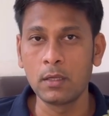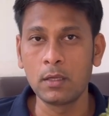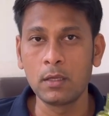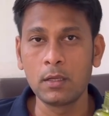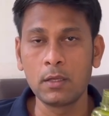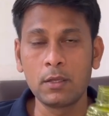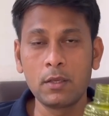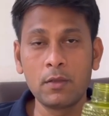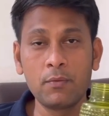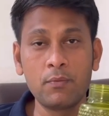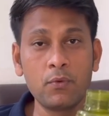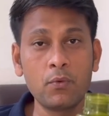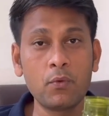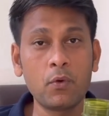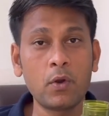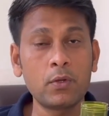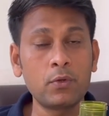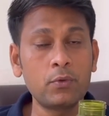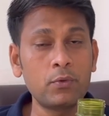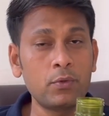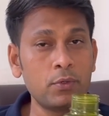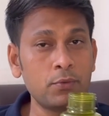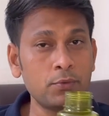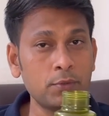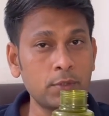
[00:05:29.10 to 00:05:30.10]
If you want
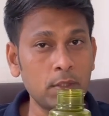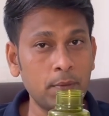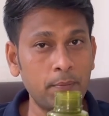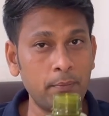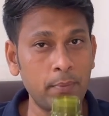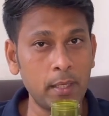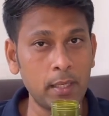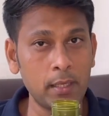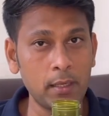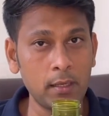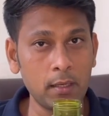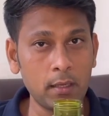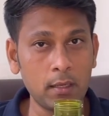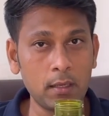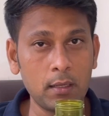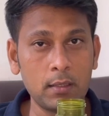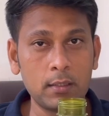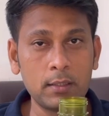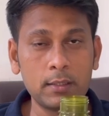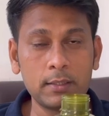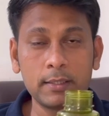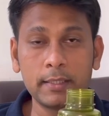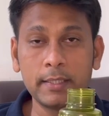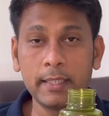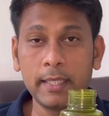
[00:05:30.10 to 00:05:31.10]
to use the fill,
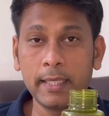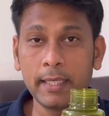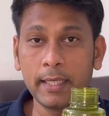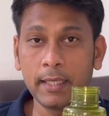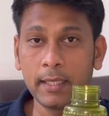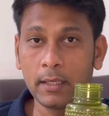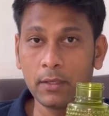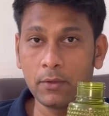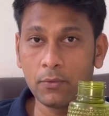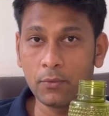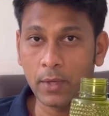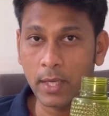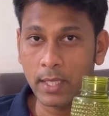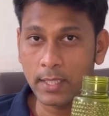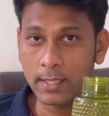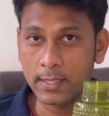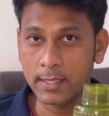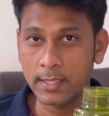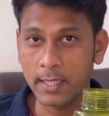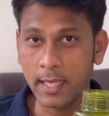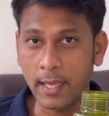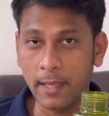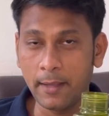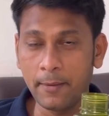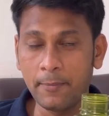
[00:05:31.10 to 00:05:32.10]
then you can
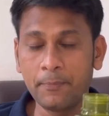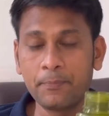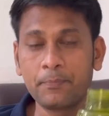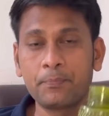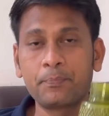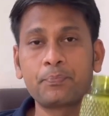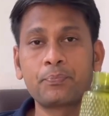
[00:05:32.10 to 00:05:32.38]
say